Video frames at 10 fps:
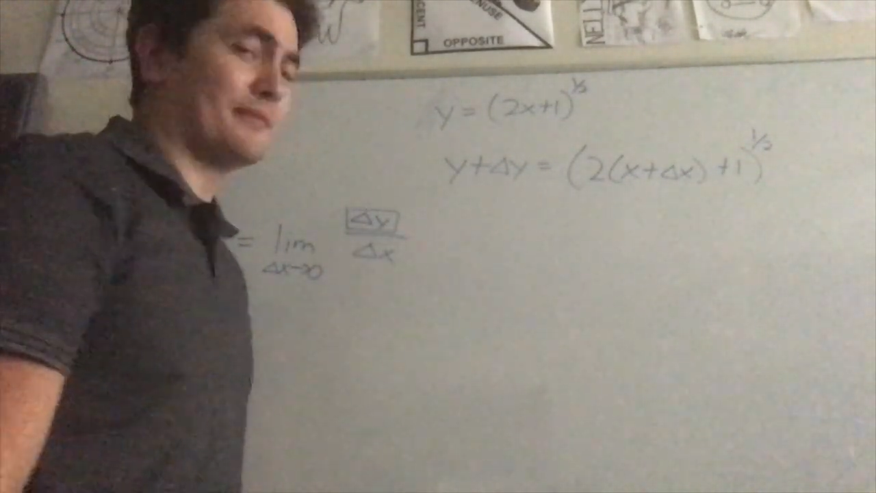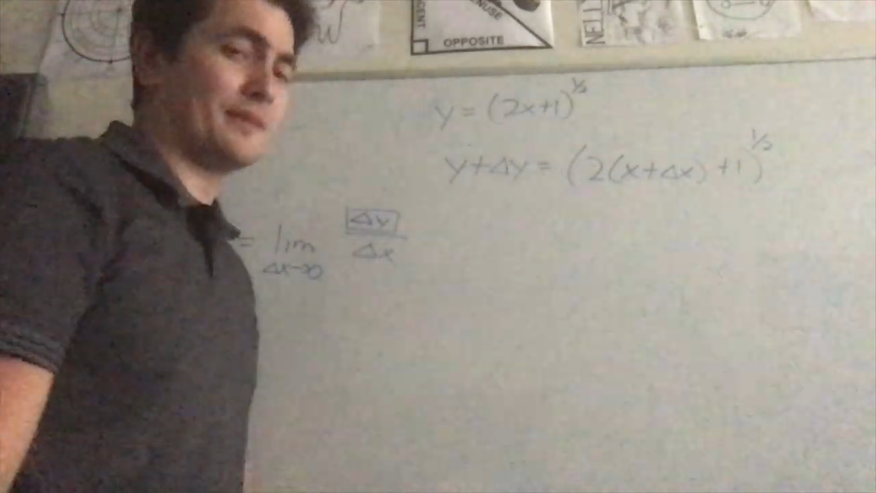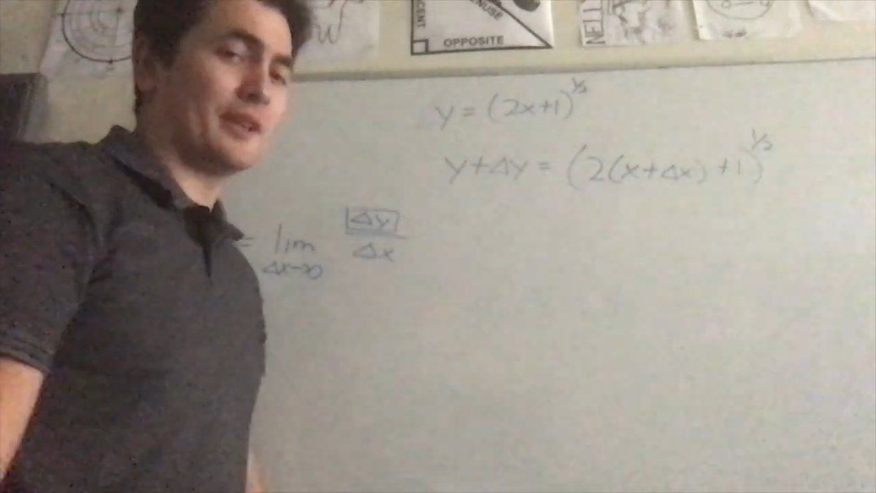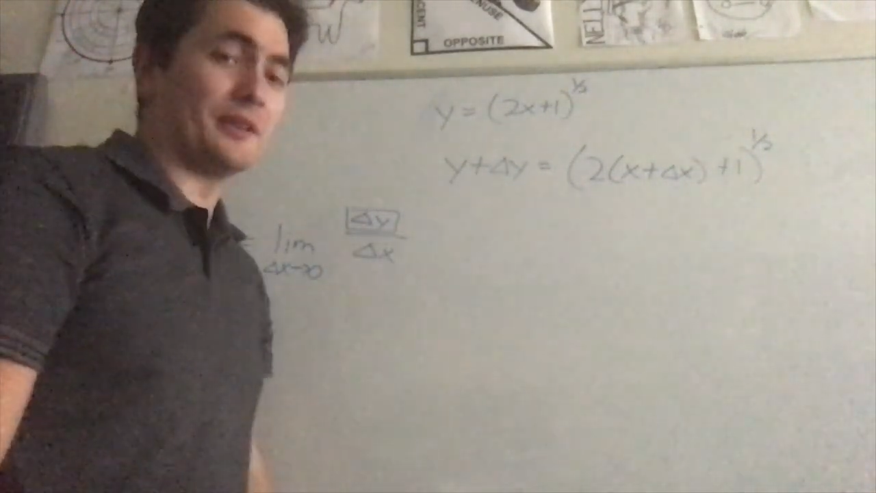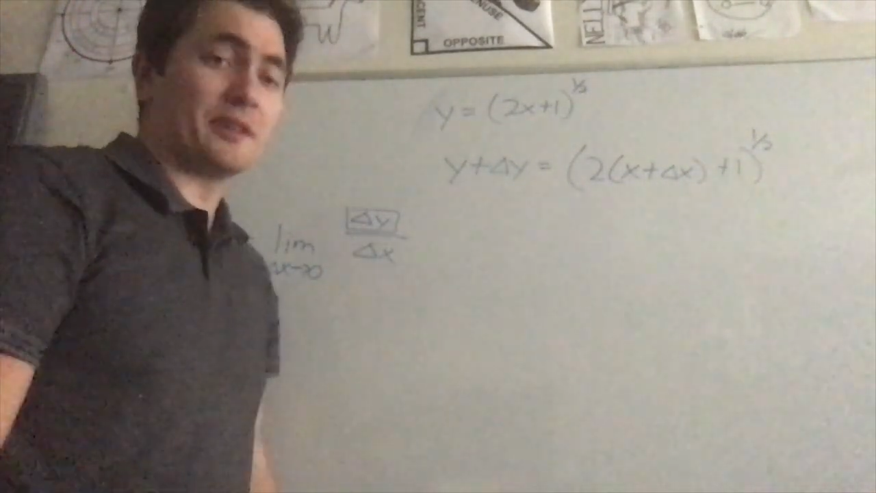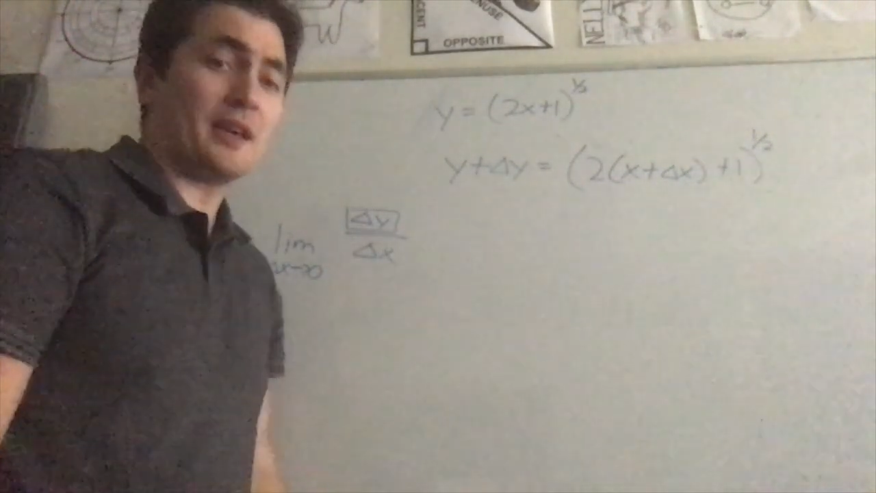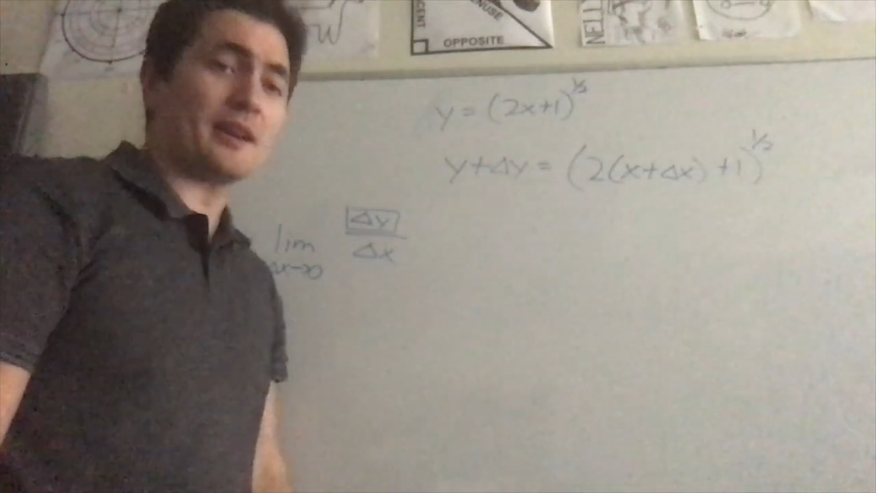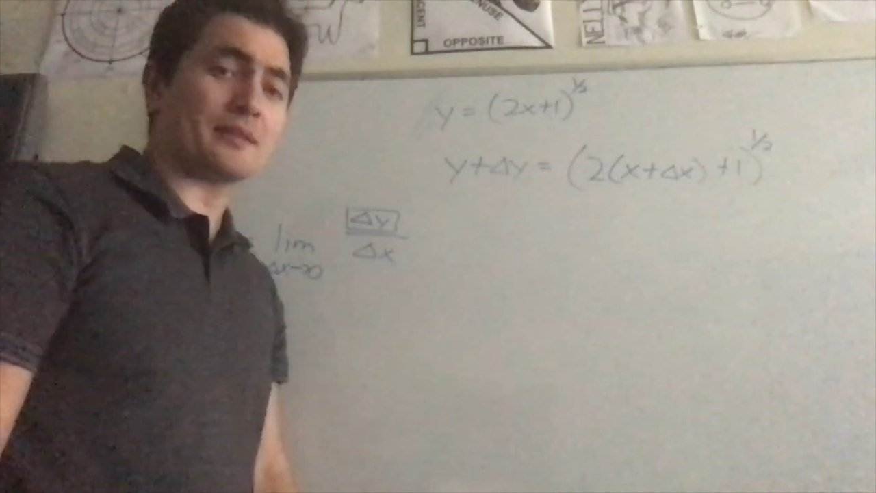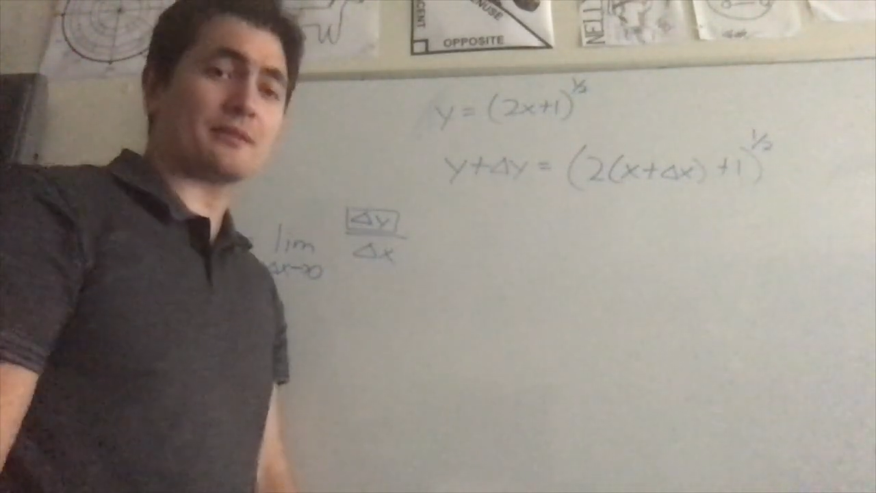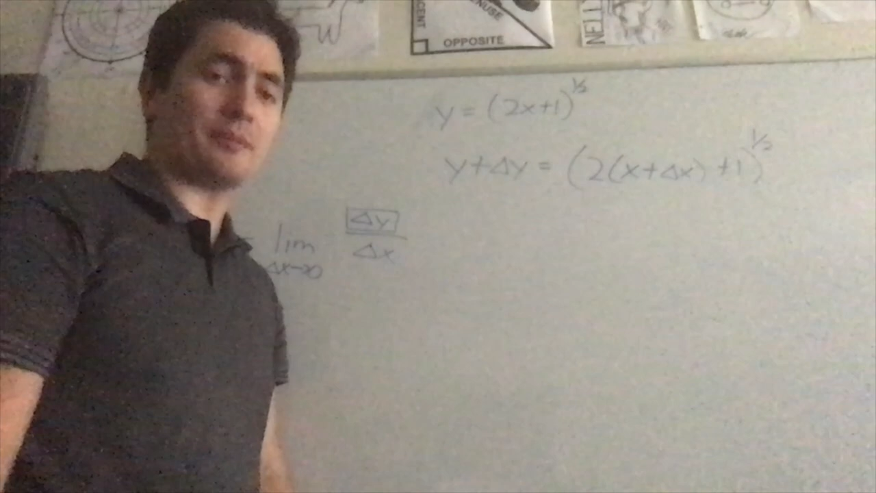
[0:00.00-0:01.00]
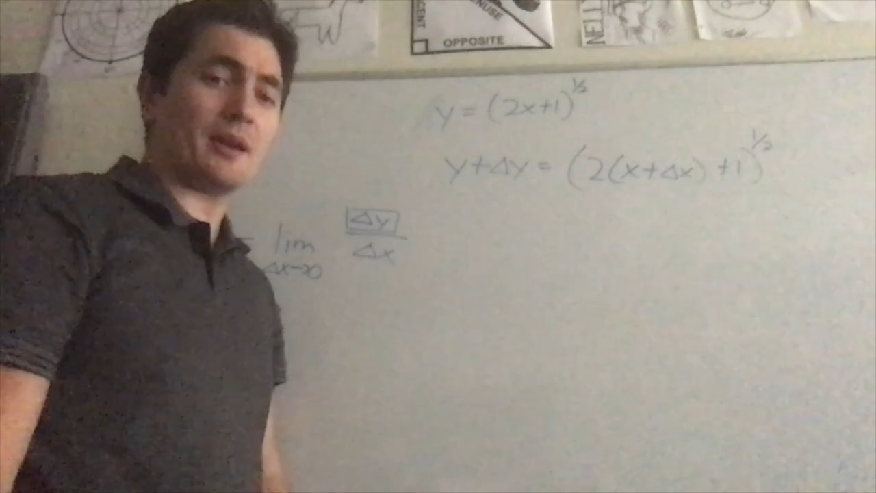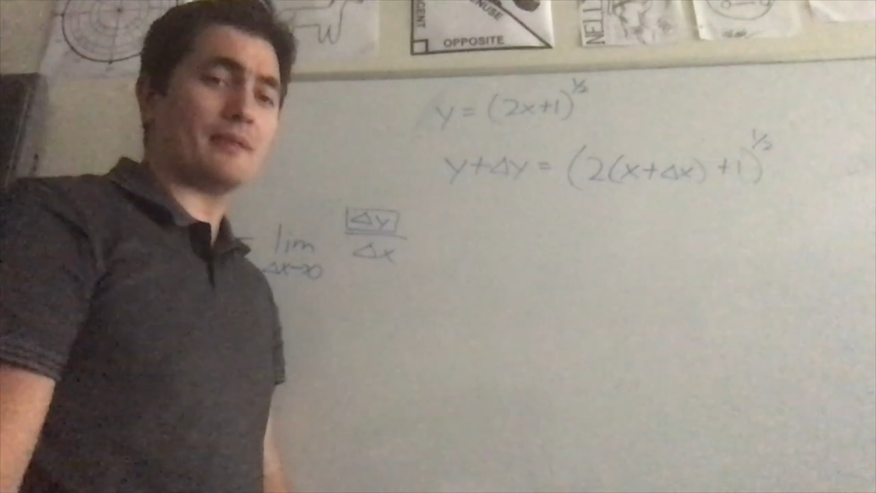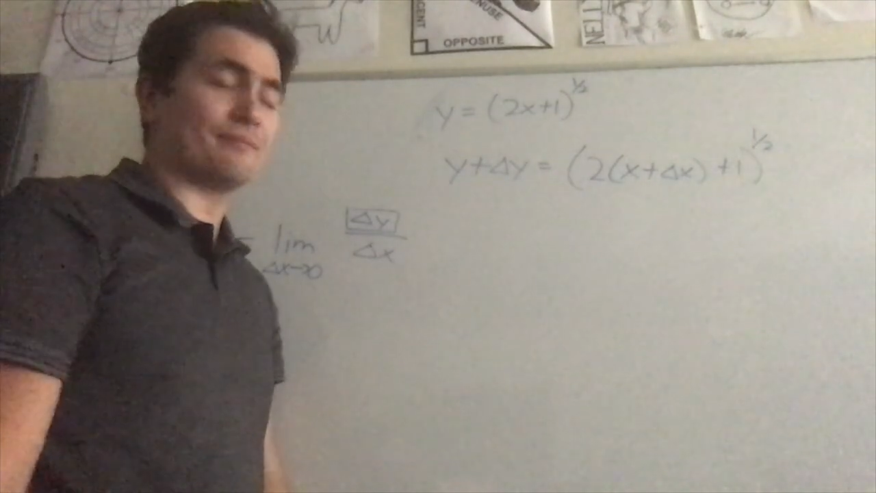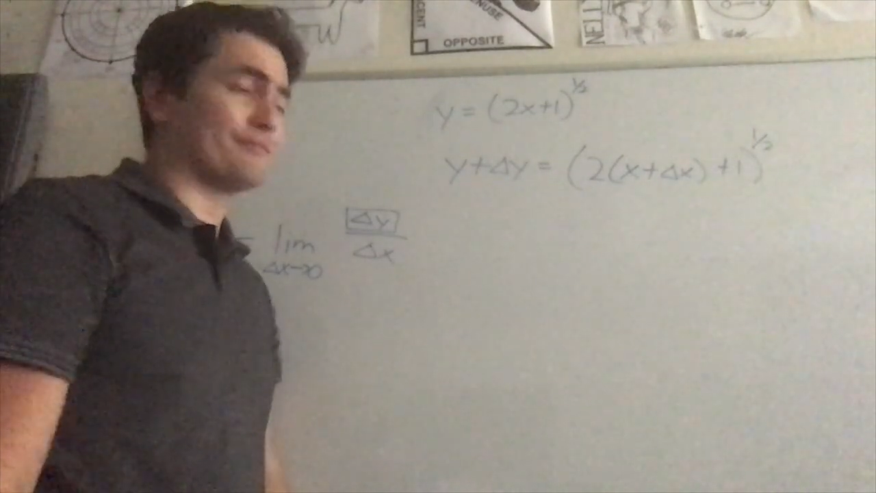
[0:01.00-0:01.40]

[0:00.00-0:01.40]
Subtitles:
delta x, right?